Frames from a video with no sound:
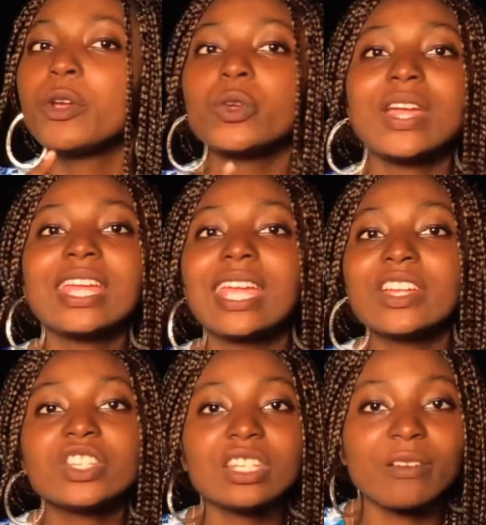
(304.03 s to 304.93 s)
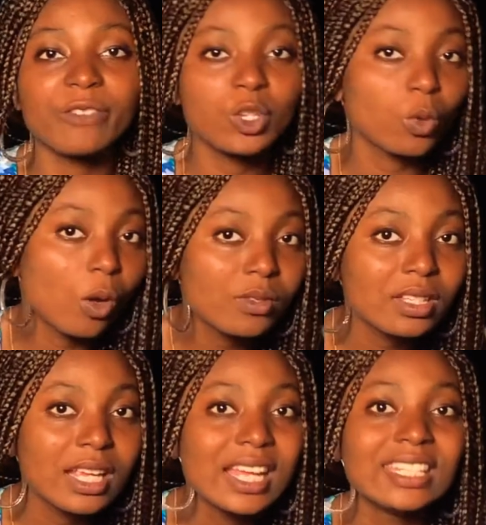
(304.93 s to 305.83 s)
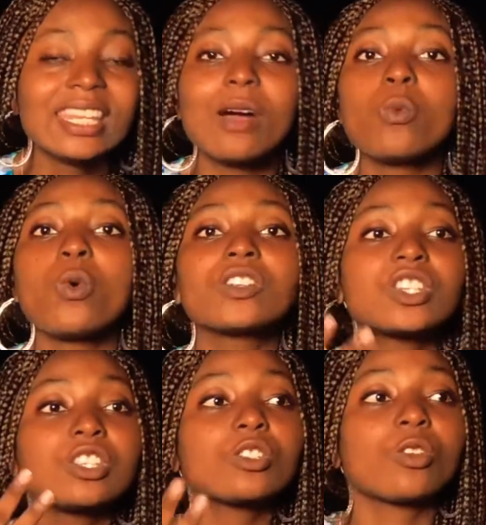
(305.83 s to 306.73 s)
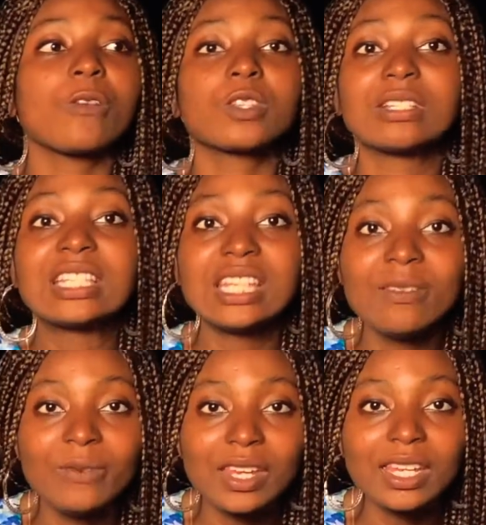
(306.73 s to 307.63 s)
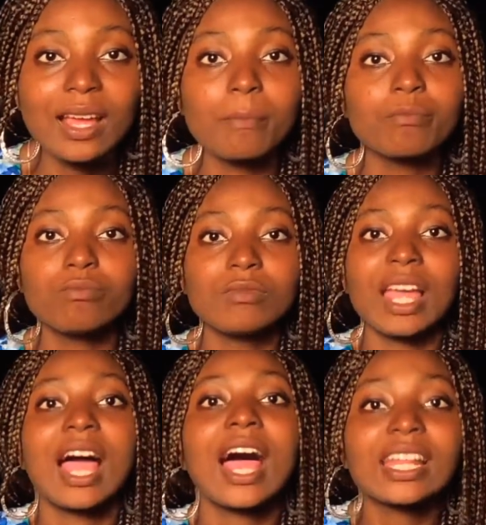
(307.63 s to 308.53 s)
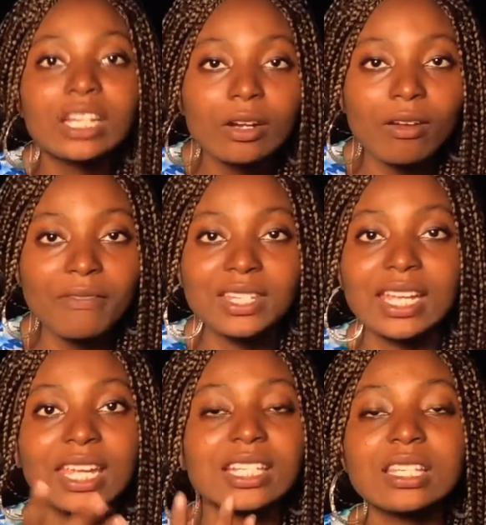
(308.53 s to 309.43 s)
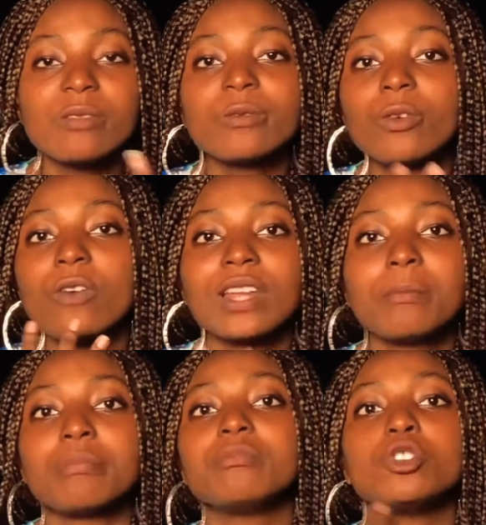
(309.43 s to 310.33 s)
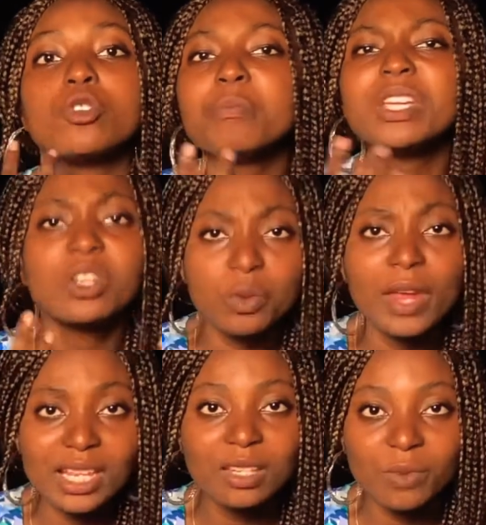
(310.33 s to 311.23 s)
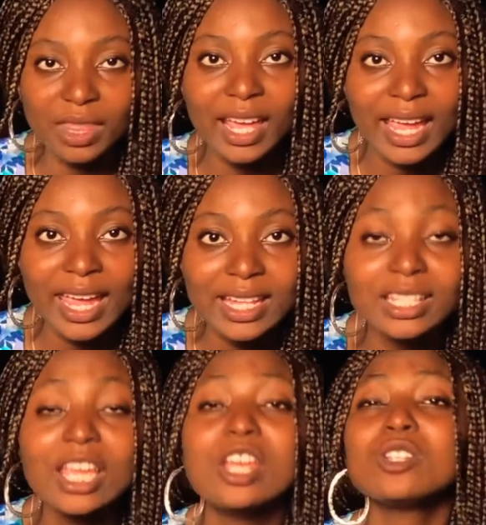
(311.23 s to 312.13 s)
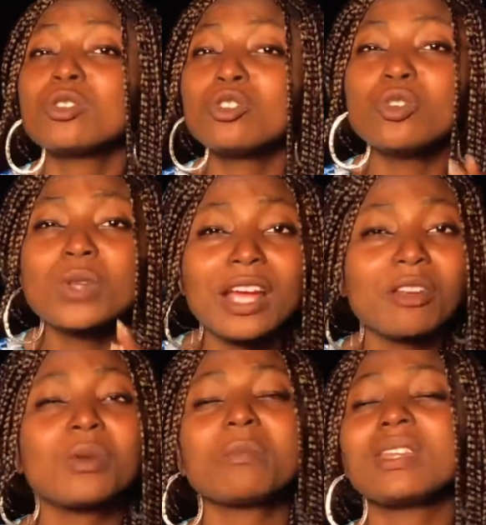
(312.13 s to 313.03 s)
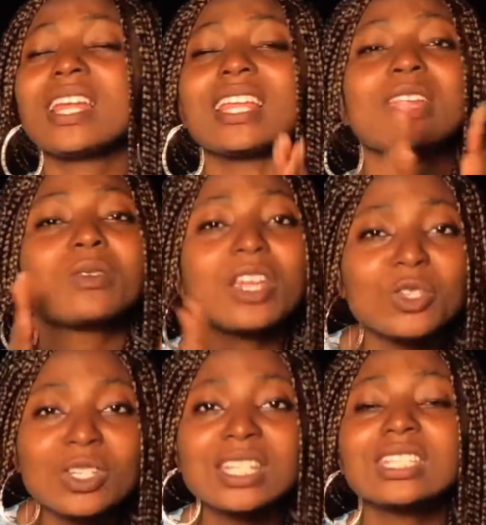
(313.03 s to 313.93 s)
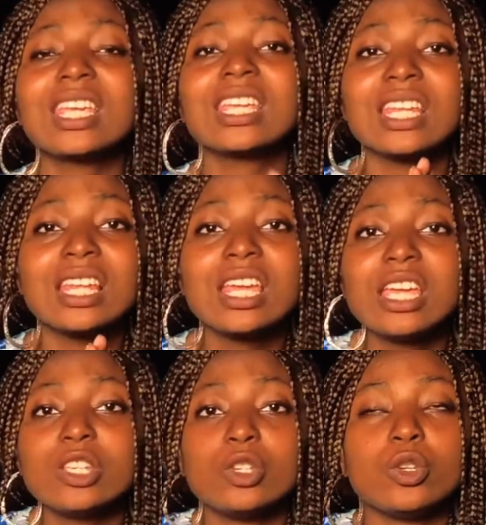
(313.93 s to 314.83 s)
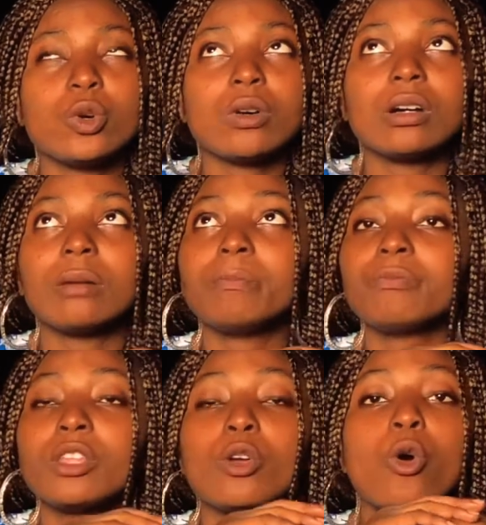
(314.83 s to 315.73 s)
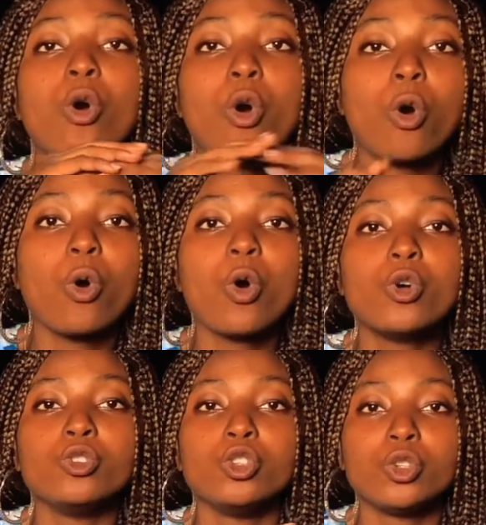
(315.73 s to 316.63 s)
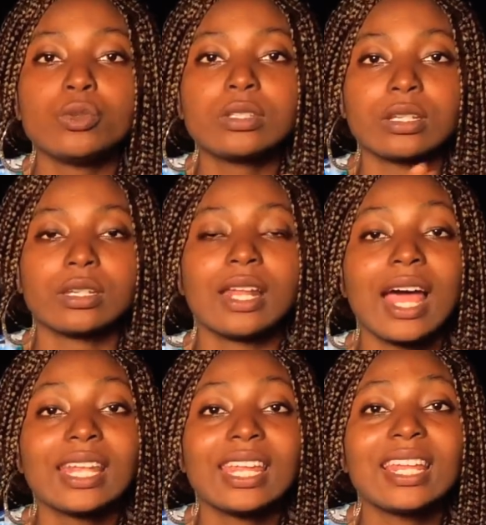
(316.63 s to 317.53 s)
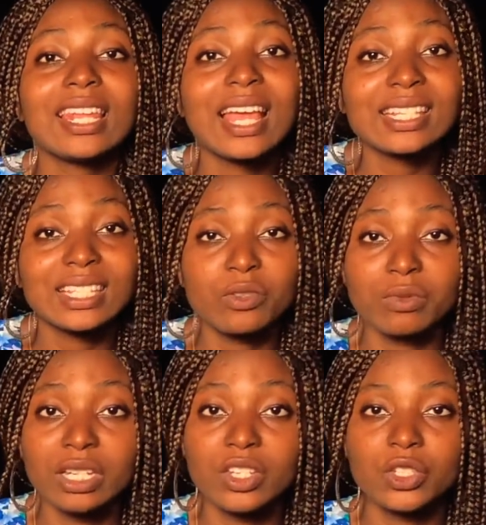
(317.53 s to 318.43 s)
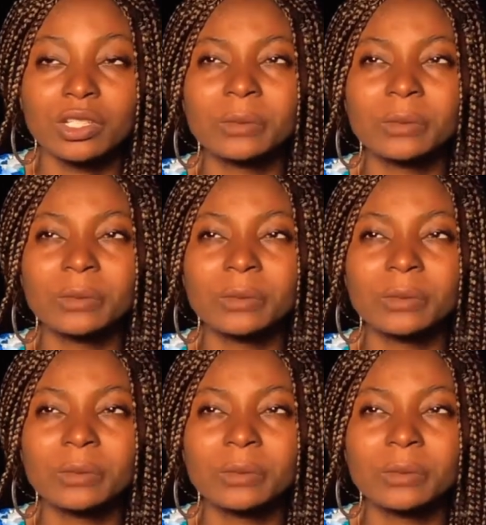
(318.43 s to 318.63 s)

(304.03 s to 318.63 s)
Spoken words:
are engaging their visuals. They are watching stuff on TV, they are handcraft, they are getting involved and being creative with their hands. So you would agree with me that education is taking a whole new turn. And then lastly, religion.